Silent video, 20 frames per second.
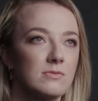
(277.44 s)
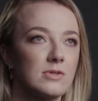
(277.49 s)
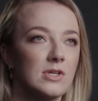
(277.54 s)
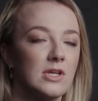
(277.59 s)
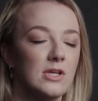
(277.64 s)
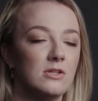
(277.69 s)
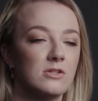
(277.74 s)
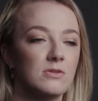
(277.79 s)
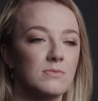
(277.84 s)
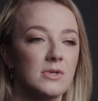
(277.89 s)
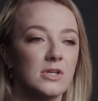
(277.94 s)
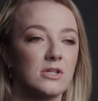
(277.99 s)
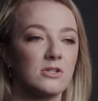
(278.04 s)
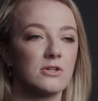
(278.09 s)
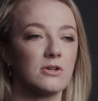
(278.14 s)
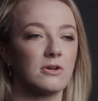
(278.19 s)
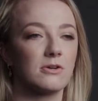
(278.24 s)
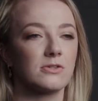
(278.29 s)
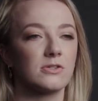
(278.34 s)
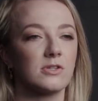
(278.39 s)

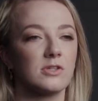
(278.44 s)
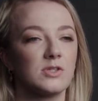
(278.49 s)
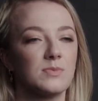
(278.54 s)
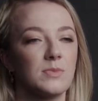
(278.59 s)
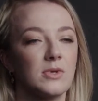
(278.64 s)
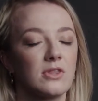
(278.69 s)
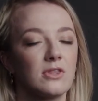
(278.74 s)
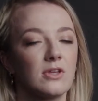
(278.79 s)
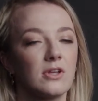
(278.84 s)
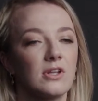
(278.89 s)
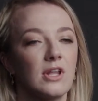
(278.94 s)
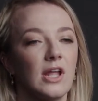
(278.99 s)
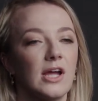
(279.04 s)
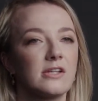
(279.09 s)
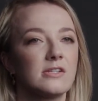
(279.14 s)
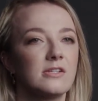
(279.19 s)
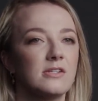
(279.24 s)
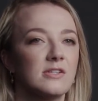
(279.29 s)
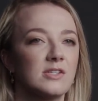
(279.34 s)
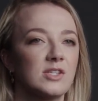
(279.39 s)
endometriosis myth I'd
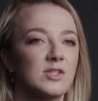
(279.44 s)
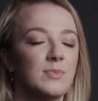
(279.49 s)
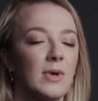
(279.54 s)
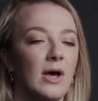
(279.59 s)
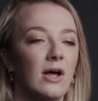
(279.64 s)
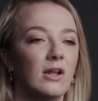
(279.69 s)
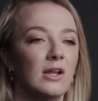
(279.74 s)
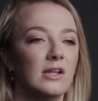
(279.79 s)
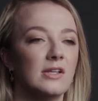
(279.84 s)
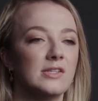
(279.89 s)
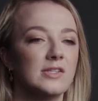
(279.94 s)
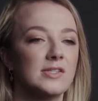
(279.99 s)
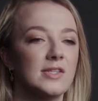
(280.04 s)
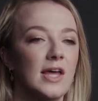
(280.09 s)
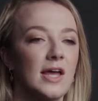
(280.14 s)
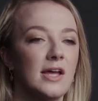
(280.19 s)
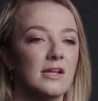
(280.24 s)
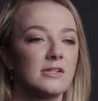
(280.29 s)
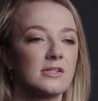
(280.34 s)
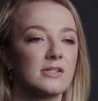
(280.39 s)
like to dispel is
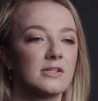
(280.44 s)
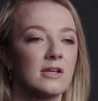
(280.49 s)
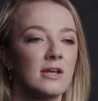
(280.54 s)
that